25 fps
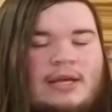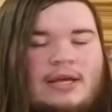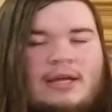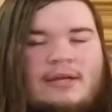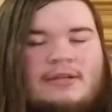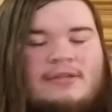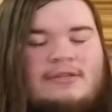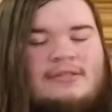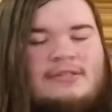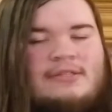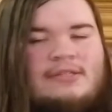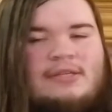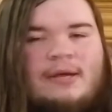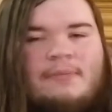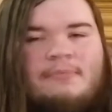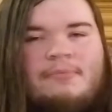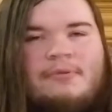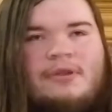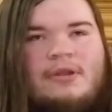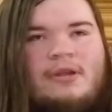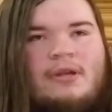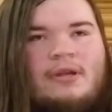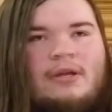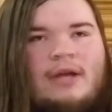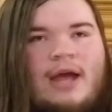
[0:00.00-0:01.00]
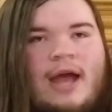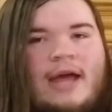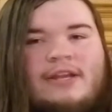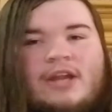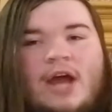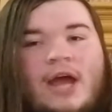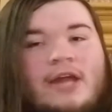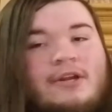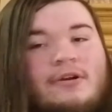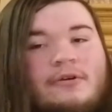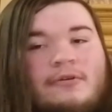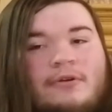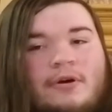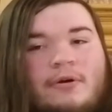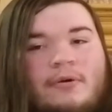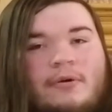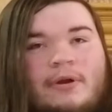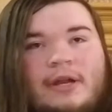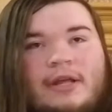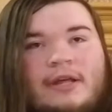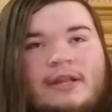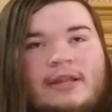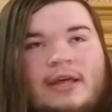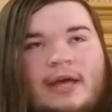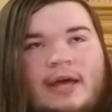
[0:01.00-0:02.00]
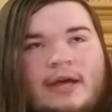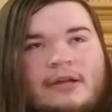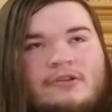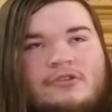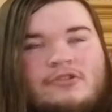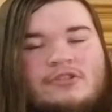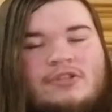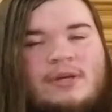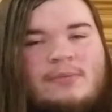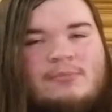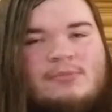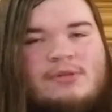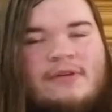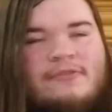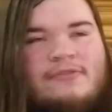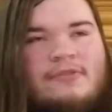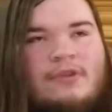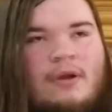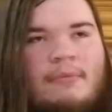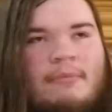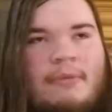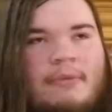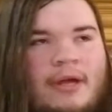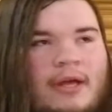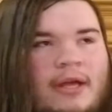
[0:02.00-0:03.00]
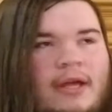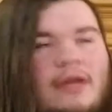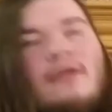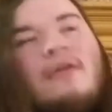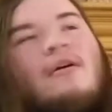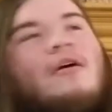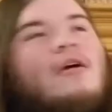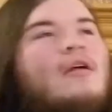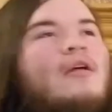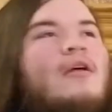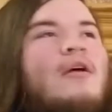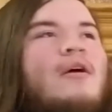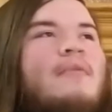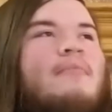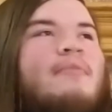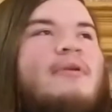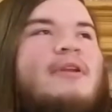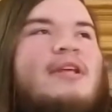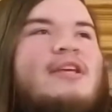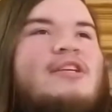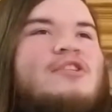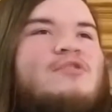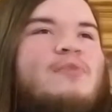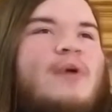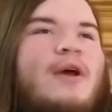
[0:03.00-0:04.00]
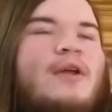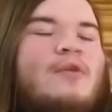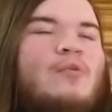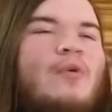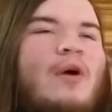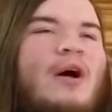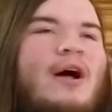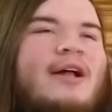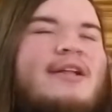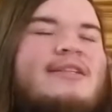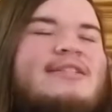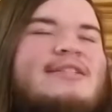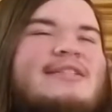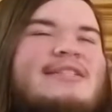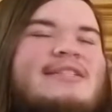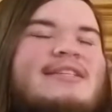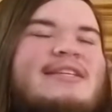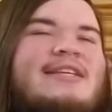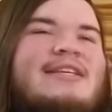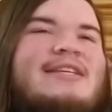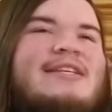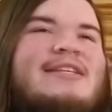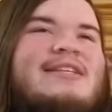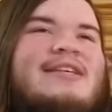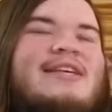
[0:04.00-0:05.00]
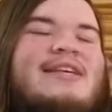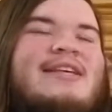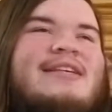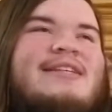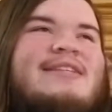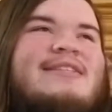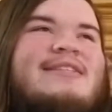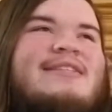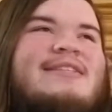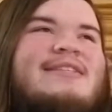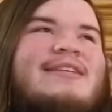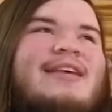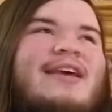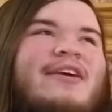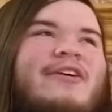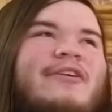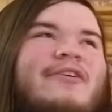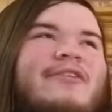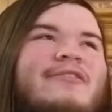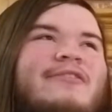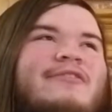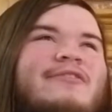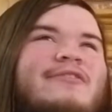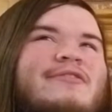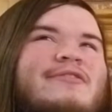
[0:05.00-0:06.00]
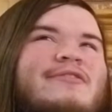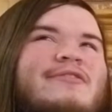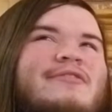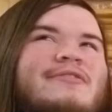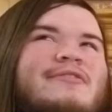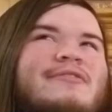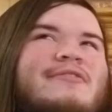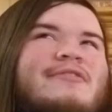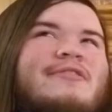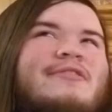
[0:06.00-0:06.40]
something. I don't know any of the actors' names off the top of my head. But he's Wade Watts, and his character